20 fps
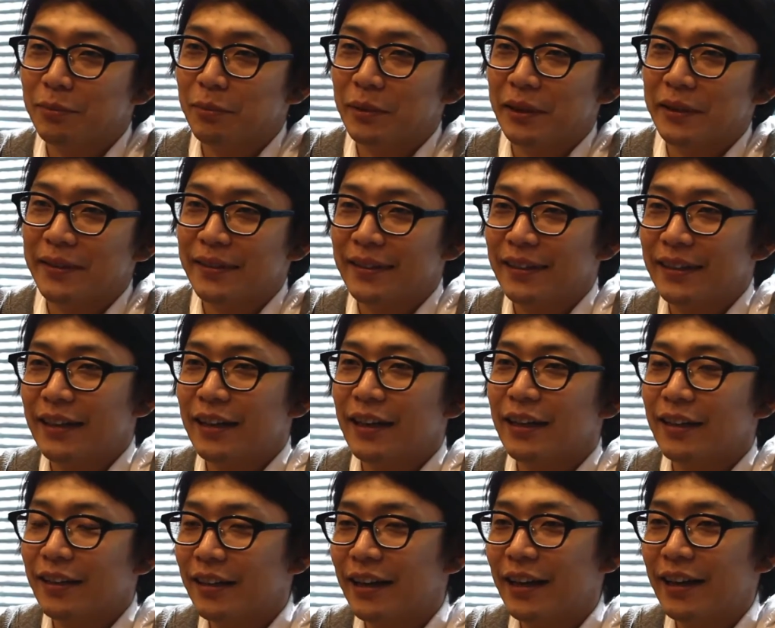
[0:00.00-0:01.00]
But
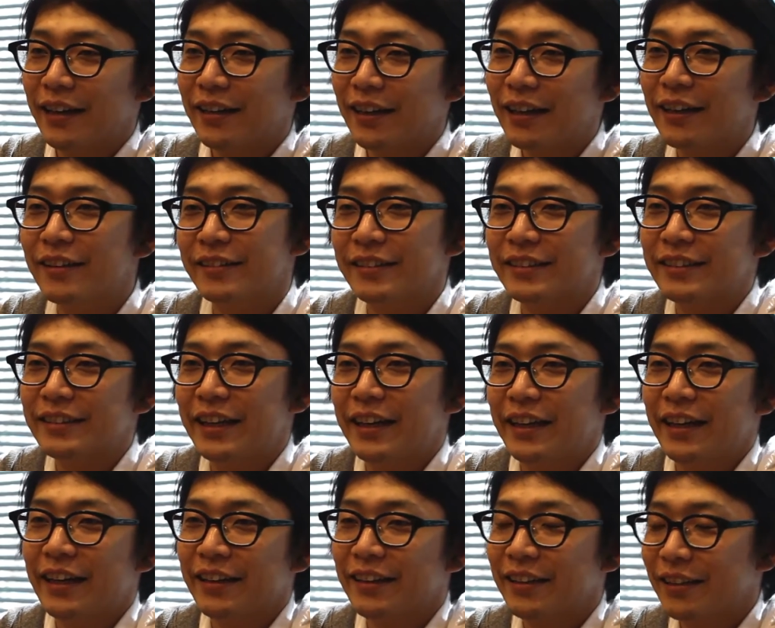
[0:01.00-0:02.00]
I can't
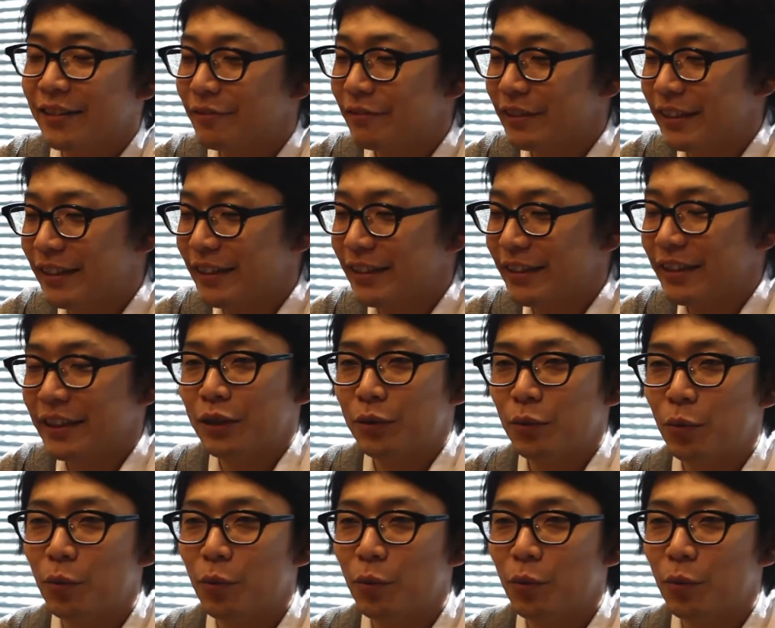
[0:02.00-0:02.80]
really tell